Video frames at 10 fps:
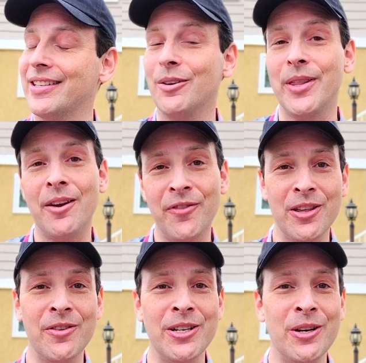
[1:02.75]
So without
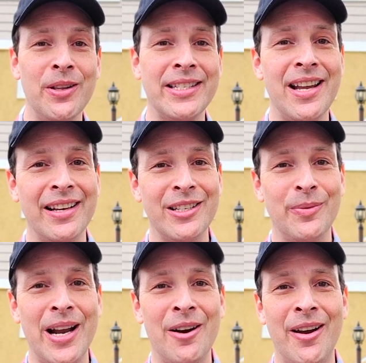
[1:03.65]
further ado, let's knock
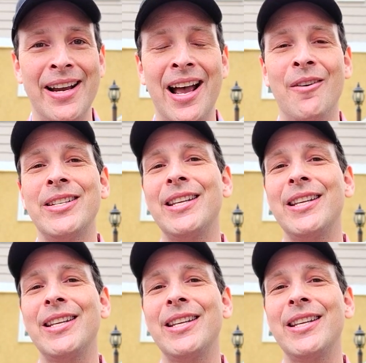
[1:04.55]
this one out right now.